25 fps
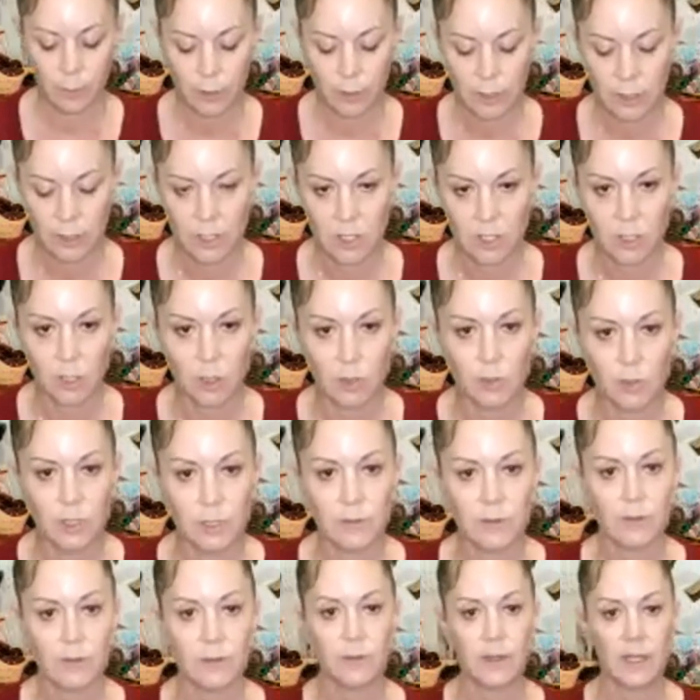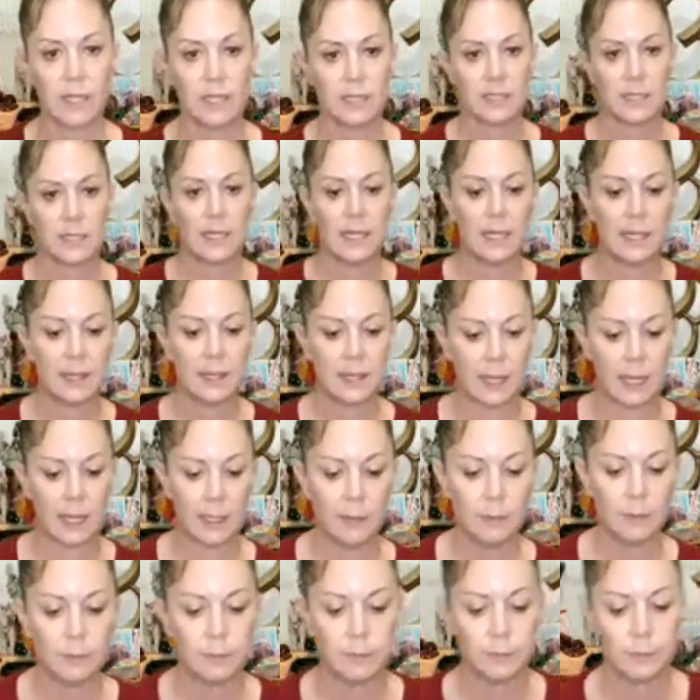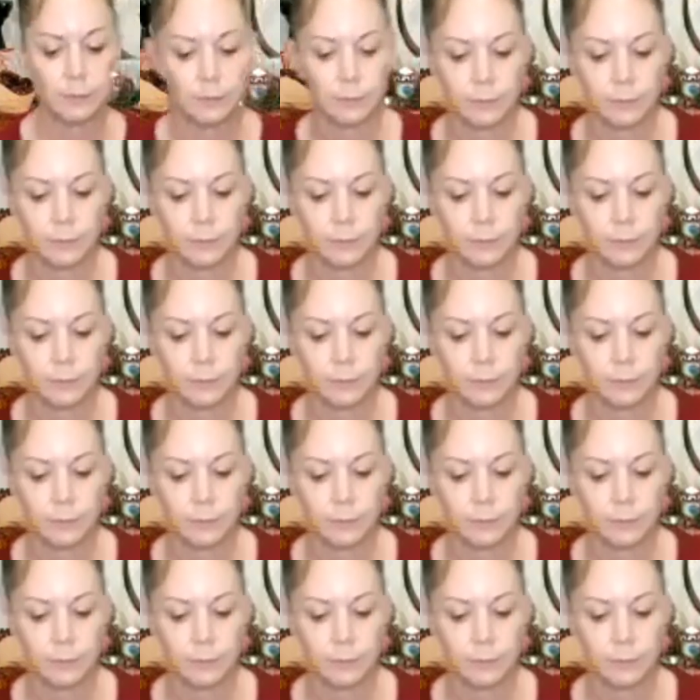bring the soles of the feet together.